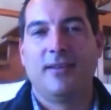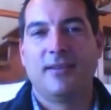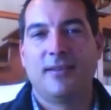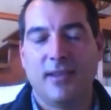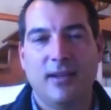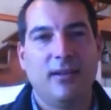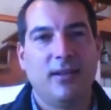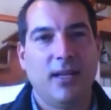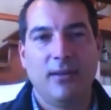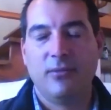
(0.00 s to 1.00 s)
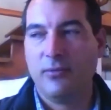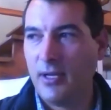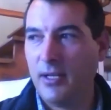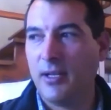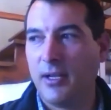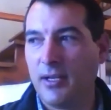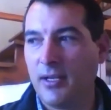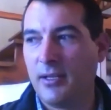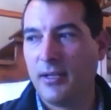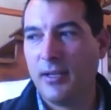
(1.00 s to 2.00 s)
style. I really like
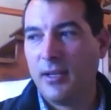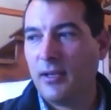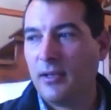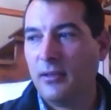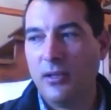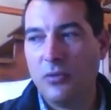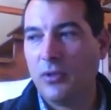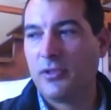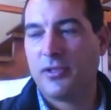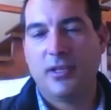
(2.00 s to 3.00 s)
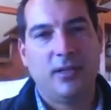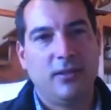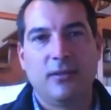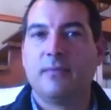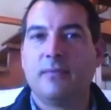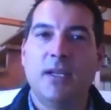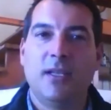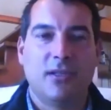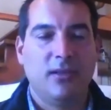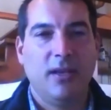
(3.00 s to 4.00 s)
it. New World style,
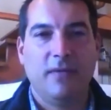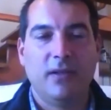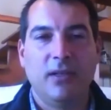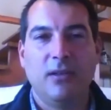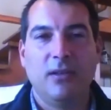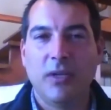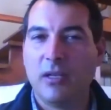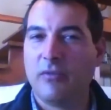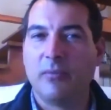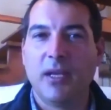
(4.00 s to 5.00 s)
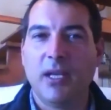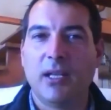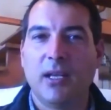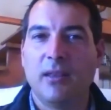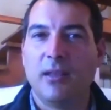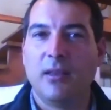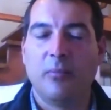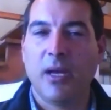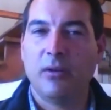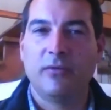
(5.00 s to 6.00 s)
it's definitely the winter ferment and then the
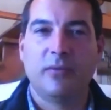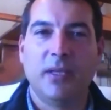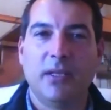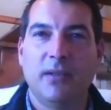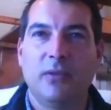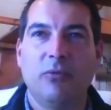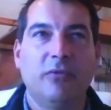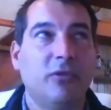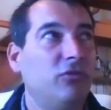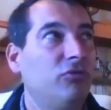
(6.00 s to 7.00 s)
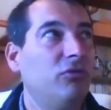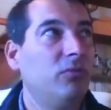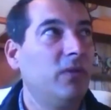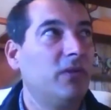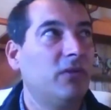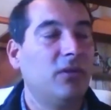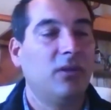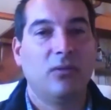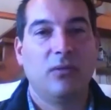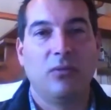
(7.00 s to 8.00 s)
barrel fermented. We've got 2. We've got
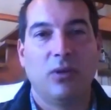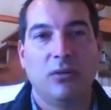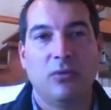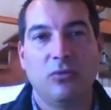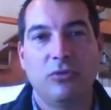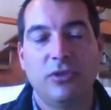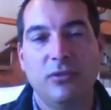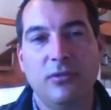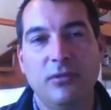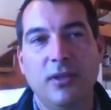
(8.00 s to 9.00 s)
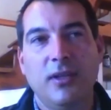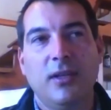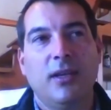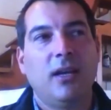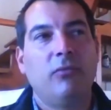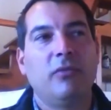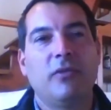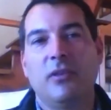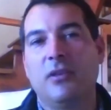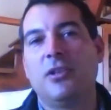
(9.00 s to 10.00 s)
the wild horseshoe and we've
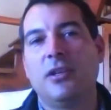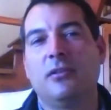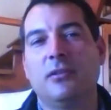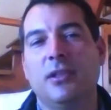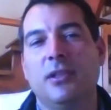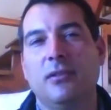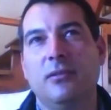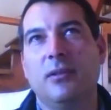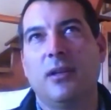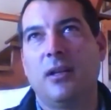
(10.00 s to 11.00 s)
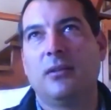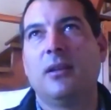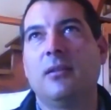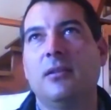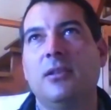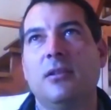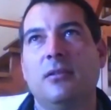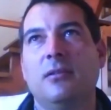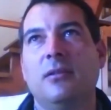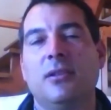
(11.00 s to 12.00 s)
got the journal. So I'll take the
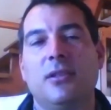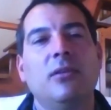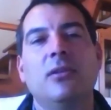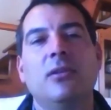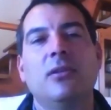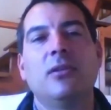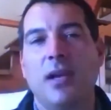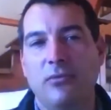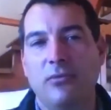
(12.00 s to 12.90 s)
journal, and so it's 8